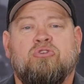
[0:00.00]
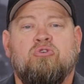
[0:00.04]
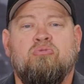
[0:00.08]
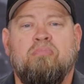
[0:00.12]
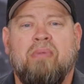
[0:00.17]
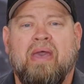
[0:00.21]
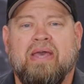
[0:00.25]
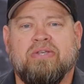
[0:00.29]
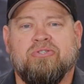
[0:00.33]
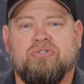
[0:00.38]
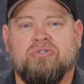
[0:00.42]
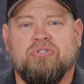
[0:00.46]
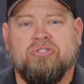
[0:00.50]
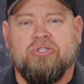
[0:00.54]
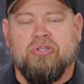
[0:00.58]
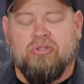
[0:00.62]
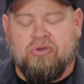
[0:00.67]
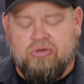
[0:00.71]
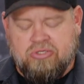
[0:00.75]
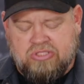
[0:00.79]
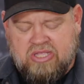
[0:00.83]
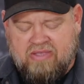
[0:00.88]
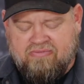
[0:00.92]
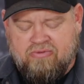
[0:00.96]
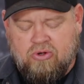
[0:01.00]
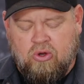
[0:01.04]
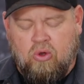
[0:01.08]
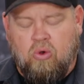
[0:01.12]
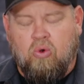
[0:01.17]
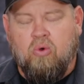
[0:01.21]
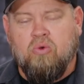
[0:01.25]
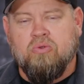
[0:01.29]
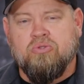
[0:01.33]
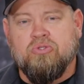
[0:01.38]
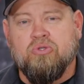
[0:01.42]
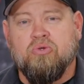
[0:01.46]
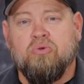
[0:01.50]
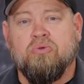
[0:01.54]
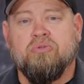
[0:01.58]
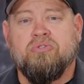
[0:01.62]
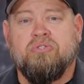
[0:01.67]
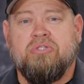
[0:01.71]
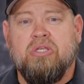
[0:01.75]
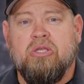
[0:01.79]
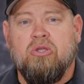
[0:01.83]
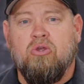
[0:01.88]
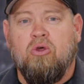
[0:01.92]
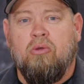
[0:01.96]
two master cylinders. I have an old school
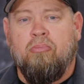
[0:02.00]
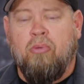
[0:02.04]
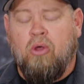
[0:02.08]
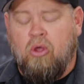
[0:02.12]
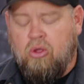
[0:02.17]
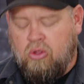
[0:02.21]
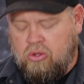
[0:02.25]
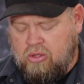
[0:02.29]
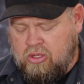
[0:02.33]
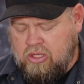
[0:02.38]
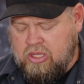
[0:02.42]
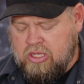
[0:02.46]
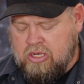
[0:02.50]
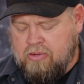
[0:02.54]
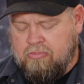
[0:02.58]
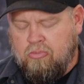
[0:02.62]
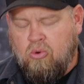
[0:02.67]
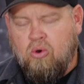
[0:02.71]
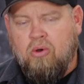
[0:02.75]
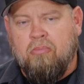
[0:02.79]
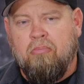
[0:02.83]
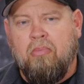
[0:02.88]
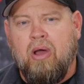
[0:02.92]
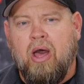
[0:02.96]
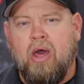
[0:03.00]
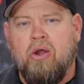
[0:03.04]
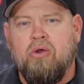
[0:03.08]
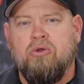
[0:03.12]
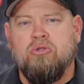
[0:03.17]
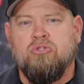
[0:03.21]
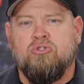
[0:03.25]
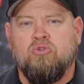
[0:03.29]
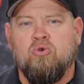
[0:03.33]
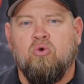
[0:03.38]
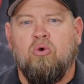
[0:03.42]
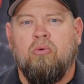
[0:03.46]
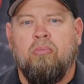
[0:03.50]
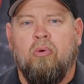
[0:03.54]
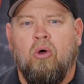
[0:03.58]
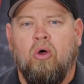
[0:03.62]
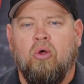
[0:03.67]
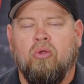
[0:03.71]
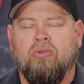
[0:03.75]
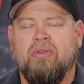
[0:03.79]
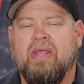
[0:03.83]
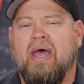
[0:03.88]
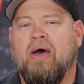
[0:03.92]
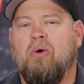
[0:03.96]
single bowl and a more modern dual
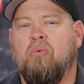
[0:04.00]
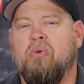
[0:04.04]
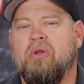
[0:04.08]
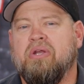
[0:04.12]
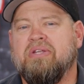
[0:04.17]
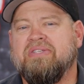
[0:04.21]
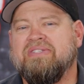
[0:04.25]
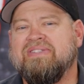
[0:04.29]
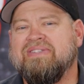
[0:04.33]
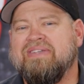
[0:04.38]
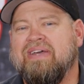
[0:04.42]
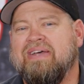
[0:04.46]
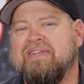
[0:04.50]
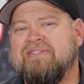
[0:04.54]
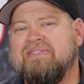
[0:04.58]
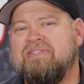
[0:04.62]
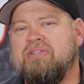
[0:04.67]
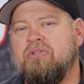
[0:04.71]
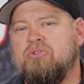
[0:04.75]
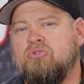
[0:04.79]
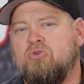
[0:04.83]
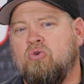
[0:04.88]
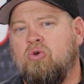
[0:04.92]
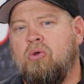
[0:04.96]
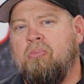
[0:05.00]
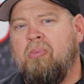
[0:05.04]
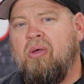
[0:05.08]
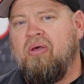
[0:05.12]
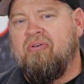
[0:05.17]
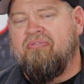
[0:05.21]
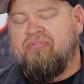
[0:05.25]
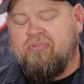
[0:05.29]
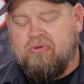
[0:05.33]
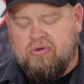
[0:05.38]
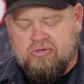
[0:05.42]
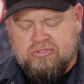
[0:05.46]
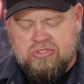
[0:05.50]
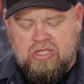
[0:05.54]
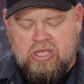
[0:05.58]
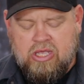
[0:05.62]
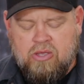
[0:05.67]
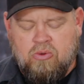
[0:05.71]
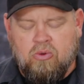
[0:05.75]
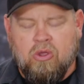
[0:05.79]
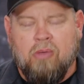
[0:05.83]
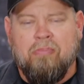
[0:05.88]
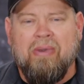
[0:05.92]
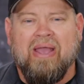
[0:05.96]
bowl. Now we're gonna discuss the dual bowl first.
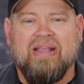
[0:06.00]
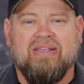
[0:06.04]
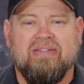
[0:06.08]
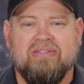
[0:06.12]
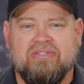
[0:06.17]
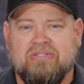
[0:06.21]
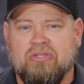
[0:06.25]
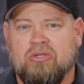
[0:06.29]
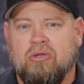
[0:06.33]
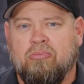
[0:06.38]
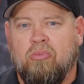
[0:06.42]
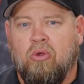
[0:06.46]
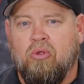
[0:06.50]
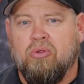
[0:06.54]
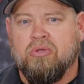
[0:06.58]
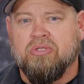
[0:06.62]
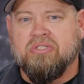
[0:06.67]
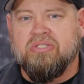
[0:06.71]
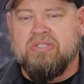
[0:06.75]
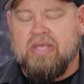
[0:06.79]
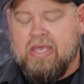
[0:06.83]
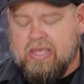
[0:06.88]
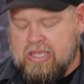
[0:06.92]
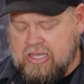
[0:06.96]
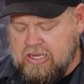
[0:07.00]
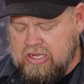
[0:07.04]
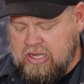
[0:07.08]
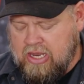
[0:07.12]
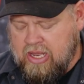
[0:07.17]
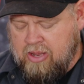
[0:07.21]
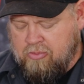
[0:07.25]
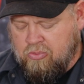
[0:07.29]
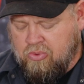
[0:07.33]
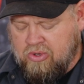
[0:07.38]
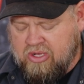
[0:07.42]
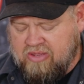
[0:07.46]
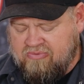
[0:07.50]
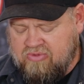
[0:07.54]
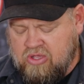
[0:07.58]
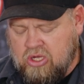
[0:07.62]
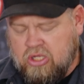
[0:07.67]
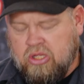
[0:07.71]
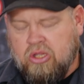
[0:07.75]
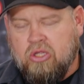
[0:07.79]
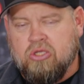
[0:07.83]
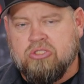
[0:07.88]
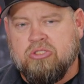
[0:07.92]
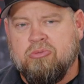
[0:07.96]
We'll go back to the single bowl in a second. We're gonna give you a
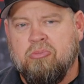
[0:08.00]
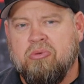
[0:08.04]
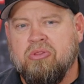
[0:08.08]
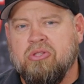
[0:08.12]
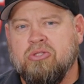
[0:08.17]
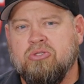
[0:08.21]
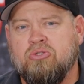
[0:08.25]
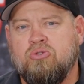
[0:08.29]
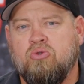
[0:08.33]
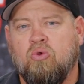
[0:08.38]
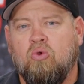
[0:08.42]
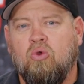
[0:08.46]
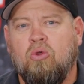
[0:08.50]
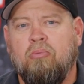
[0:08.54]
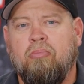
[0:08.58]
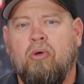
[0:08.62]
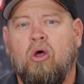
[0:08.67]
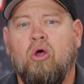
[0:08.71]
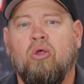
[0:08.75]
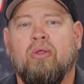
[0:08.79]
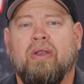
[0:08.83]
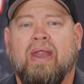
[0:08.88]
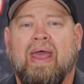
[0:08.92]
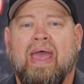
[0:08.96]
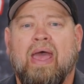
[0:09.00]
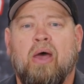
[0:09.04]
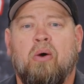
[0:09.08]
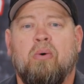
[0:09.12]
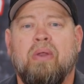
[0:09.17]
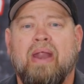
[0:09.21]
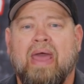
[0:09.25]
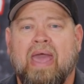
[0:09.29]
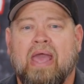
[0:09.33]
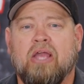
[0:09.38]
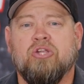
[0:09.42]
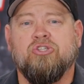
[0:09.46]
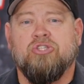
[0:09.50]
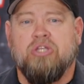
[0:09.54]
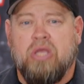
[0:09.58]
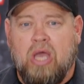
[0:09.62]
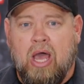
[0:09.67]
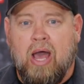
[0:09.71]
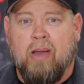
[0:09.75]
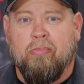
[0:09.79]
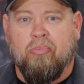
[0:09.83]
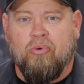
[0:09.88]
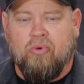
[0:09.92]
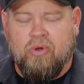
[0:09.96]
close up of the dual bowl and how it actually
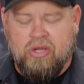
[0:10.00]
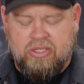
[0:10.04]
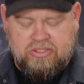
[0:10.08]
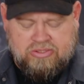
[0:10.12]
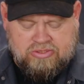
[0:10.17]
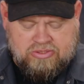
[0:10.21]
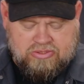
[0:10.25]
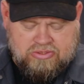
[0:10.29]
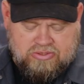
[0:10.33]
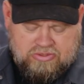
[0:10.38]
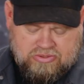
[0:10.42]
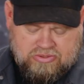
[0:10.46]
operates.